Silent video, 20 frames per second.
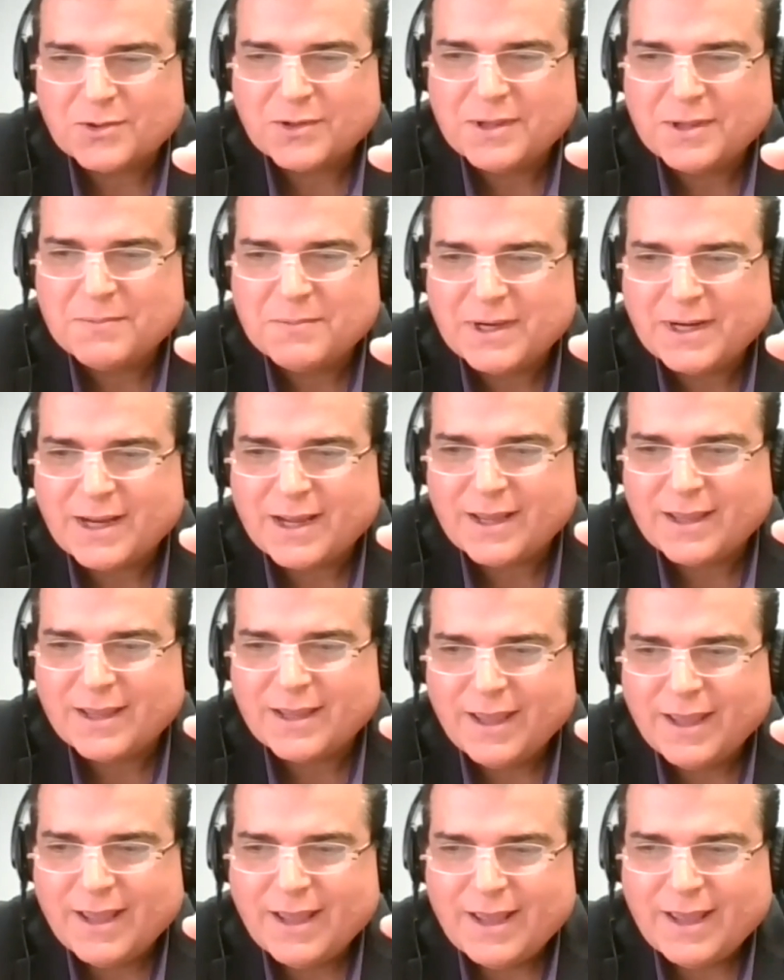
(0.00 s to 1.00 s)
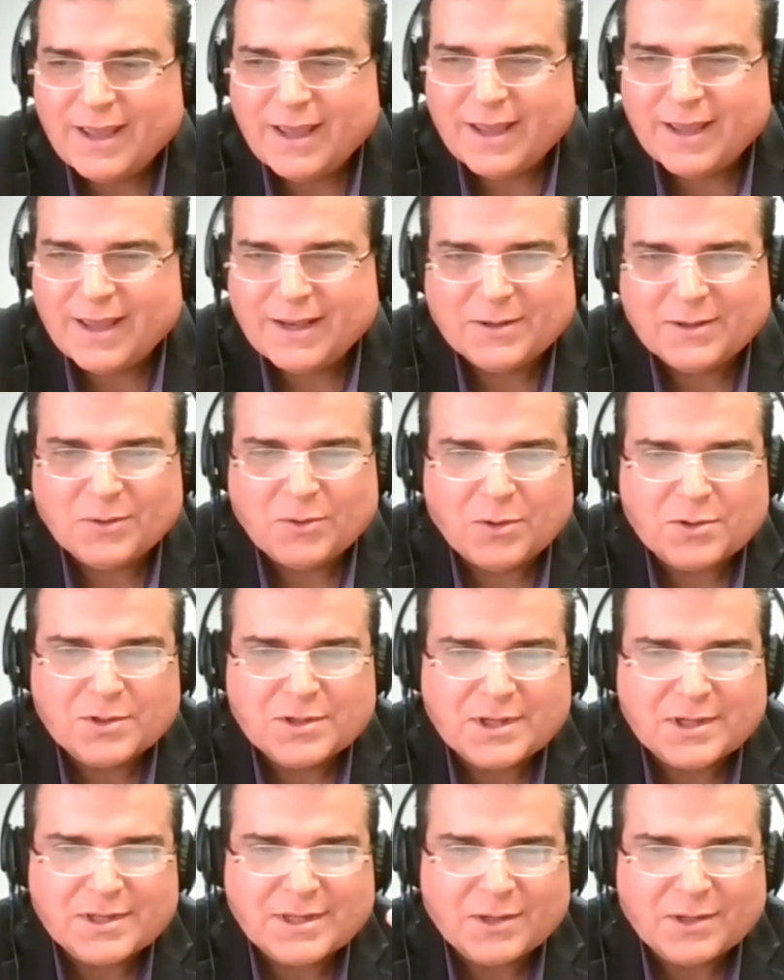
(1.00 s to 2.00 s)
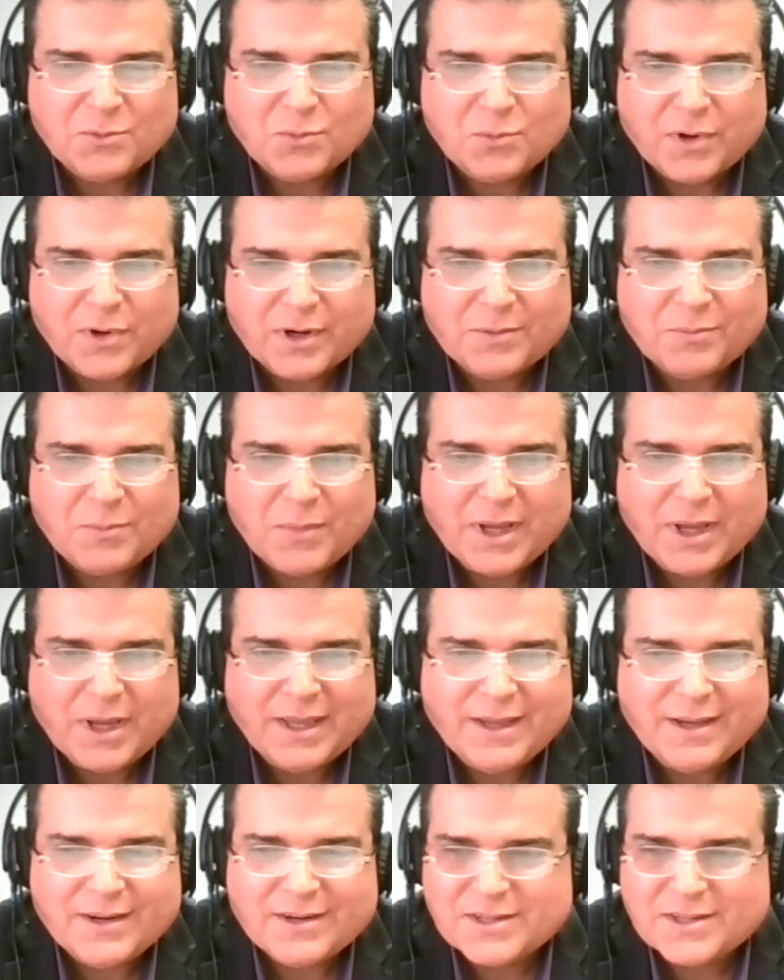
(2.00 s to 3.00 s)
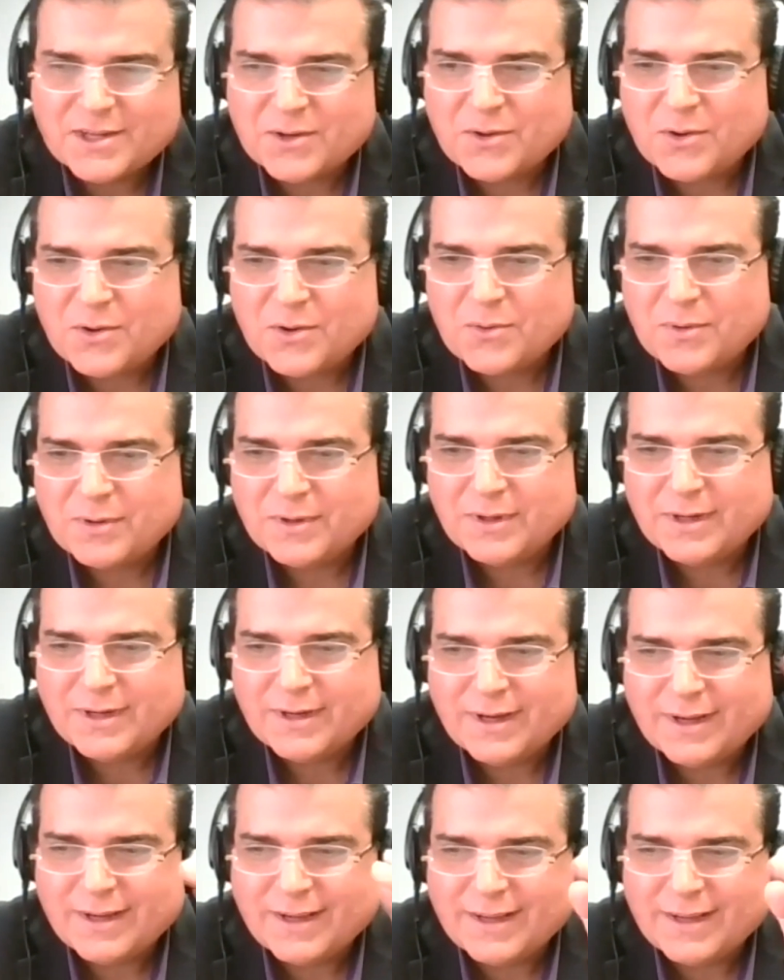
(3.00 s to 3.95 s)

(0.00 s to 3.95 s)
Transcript: Him and I and Costas had worked many years ago on